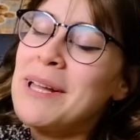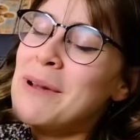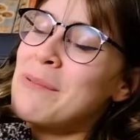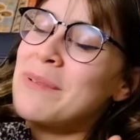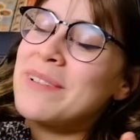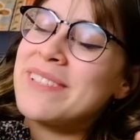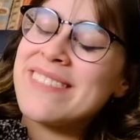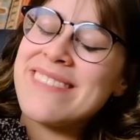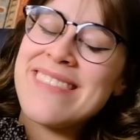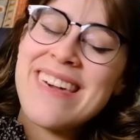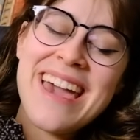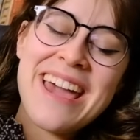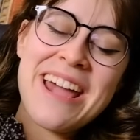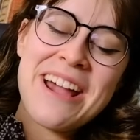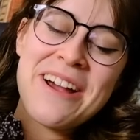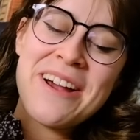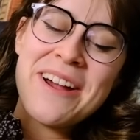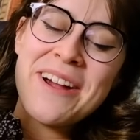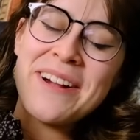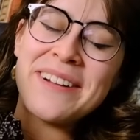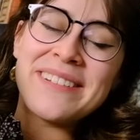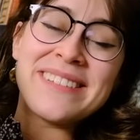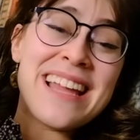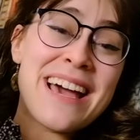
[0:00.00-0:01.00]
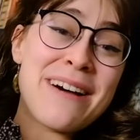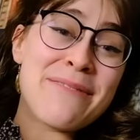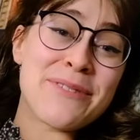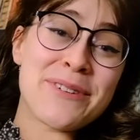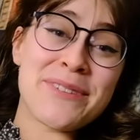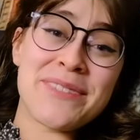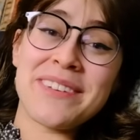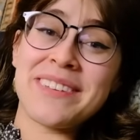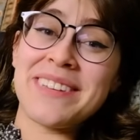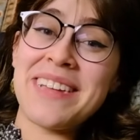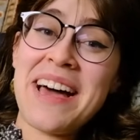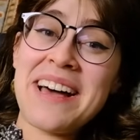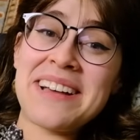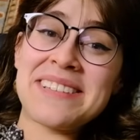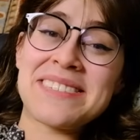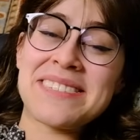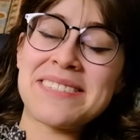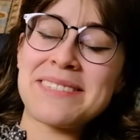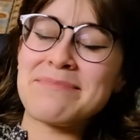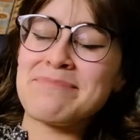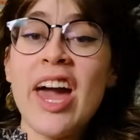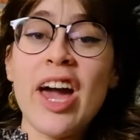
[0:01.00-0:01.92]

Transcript: it was there nevertheless.